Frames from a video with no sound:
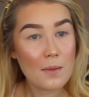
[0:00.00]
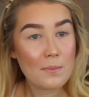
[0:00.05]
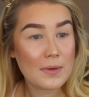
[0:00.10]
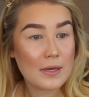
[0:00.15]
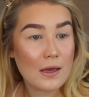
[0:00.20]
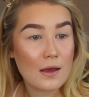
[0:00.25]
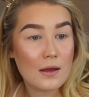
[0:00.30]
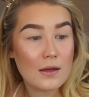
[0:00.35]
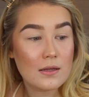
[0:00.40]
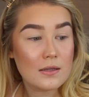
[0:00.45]

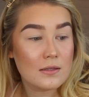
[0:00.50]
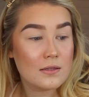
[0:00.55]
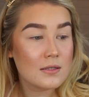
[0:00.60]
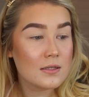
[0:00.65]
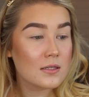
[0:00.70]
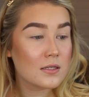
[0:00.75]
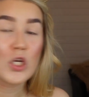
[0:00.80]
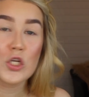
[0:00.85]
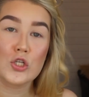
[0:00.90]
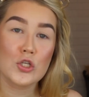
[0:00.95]

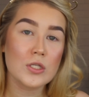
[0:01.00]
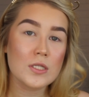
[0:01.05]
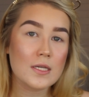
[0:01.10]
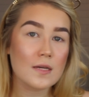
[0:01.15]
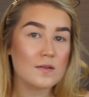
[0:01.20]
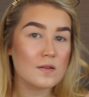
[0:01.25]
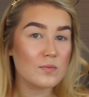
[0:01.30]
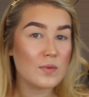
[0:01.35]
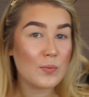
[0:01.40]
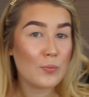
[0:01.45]
because it just
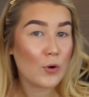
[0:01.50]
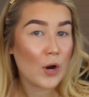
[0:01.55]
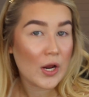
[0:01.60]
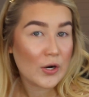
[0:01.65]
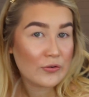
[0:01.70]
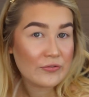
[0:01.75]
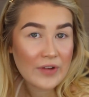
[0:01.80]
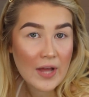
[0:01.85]
gives me bridal